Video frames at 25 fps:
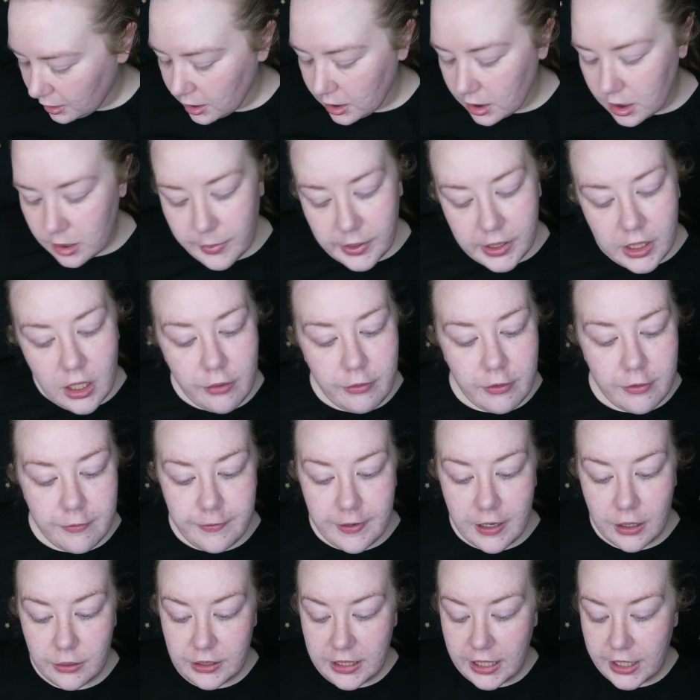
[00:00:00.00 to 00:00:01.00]
So my current
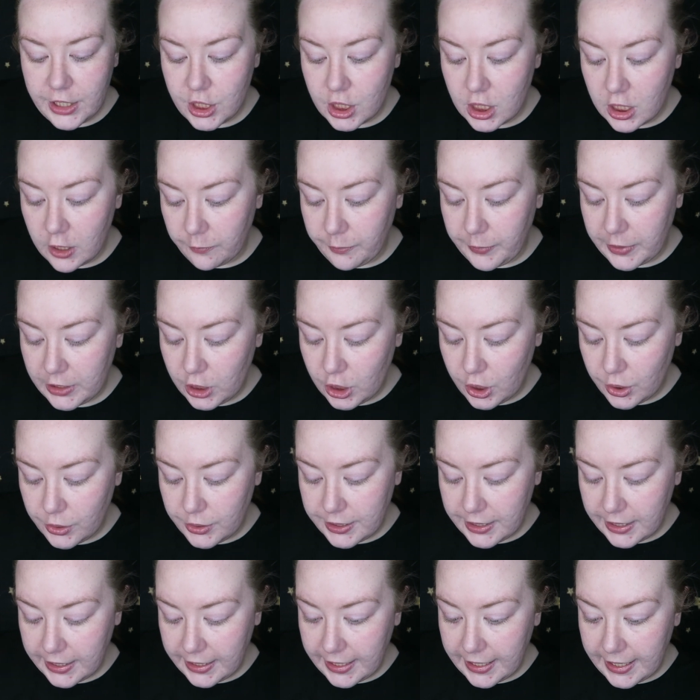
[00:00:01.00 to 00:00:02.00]
foundation I've been
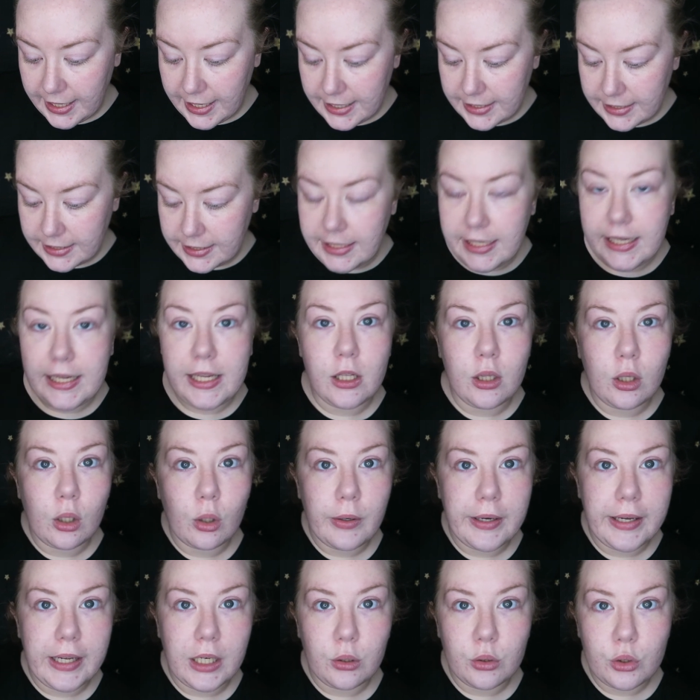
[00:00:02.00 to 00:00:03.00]
using is the
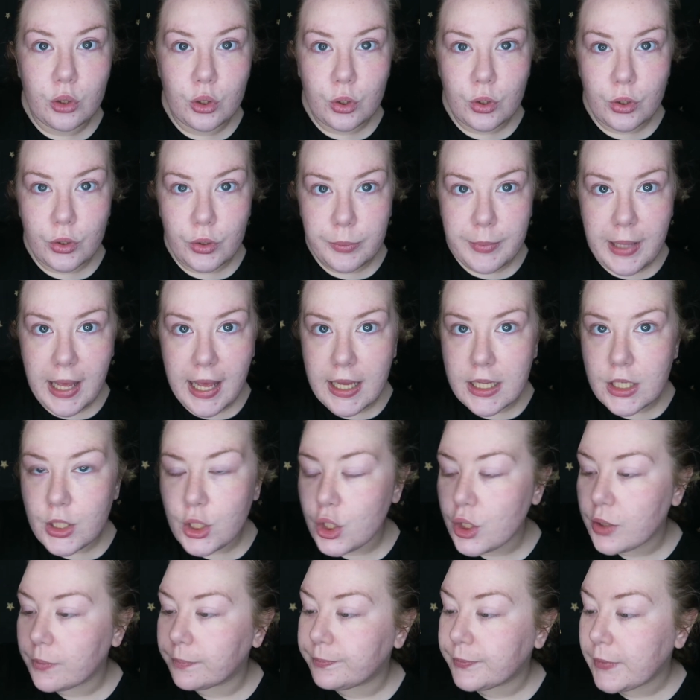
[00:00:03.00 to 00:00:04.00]
L'Oreal True
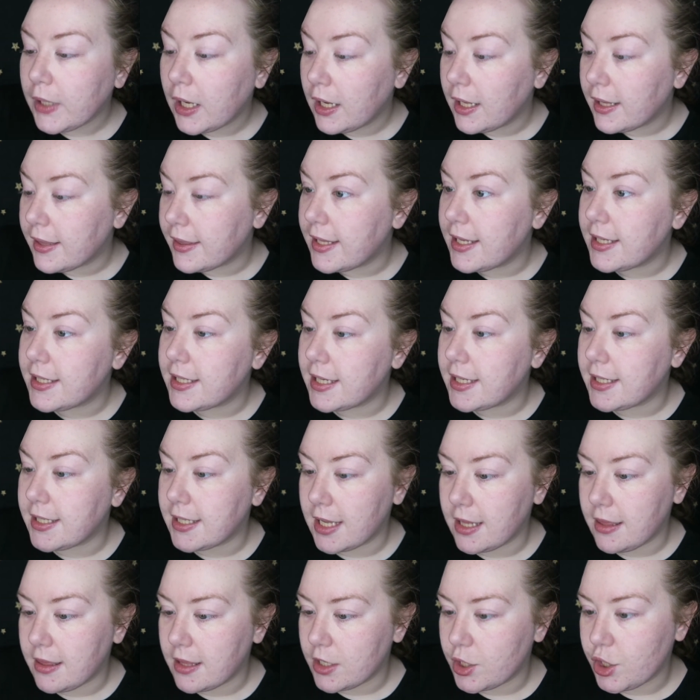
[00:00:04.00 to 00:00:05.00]
Match. This is
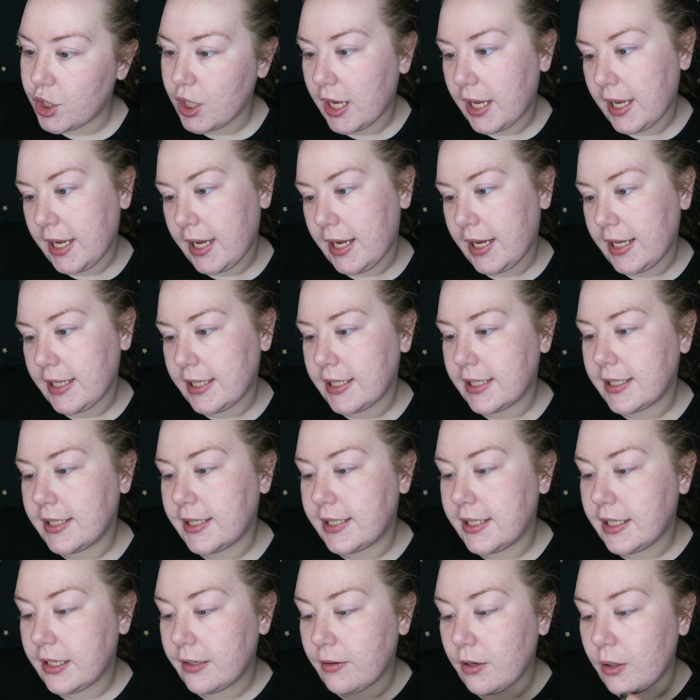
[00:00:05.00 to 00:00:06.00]
in the shade
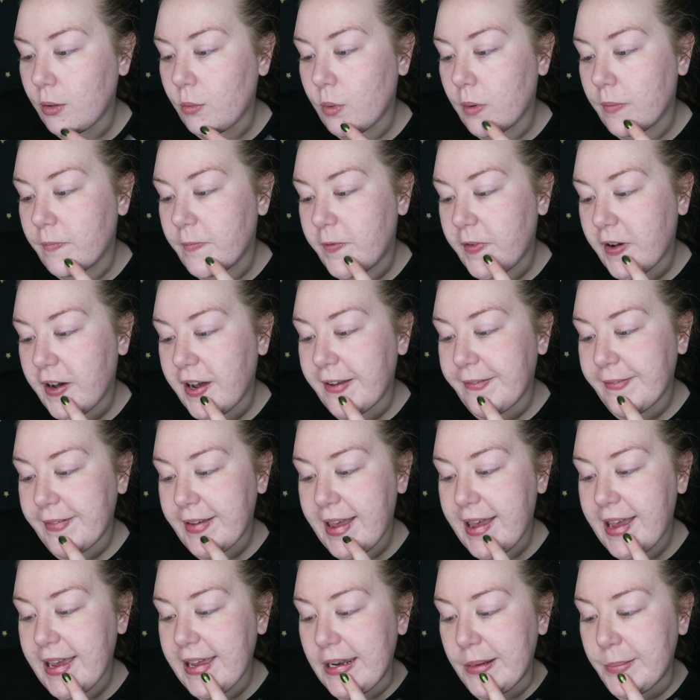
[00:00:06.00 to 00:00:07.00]

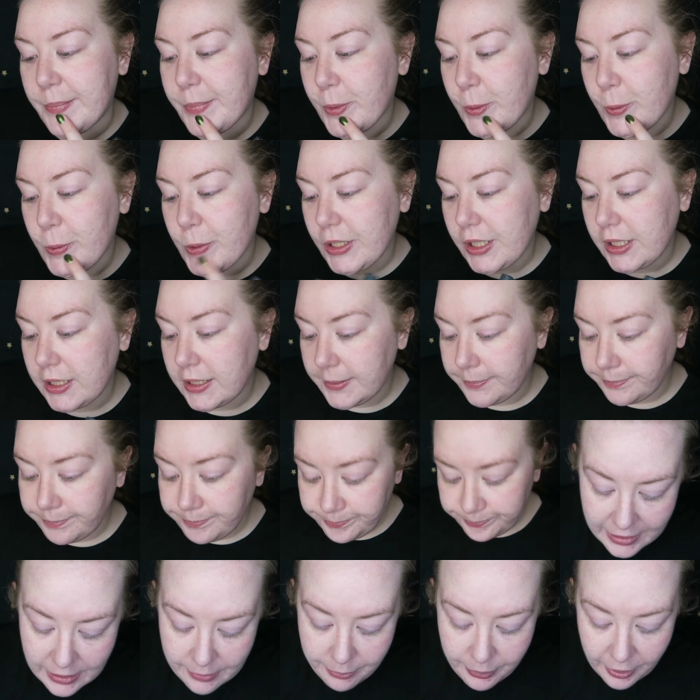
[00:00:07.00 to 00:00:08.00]
015N Porcelain
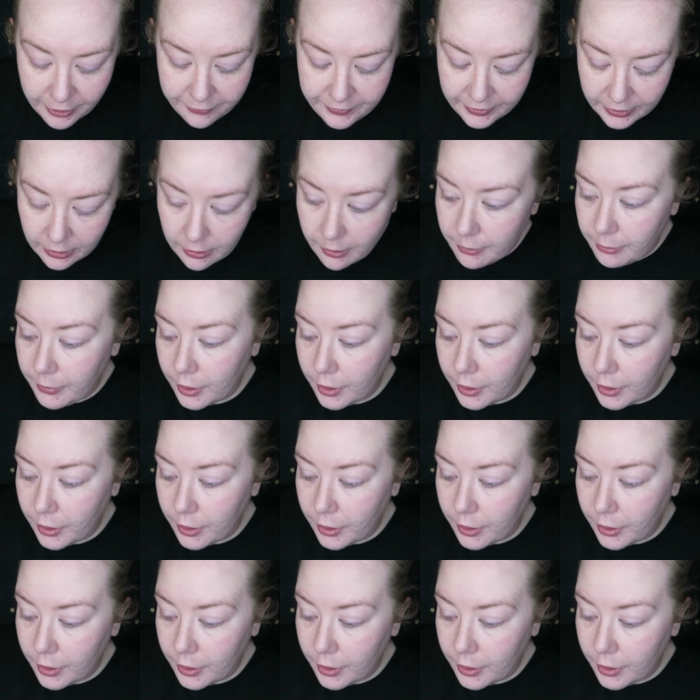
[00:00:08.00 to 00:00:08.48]
in a buffing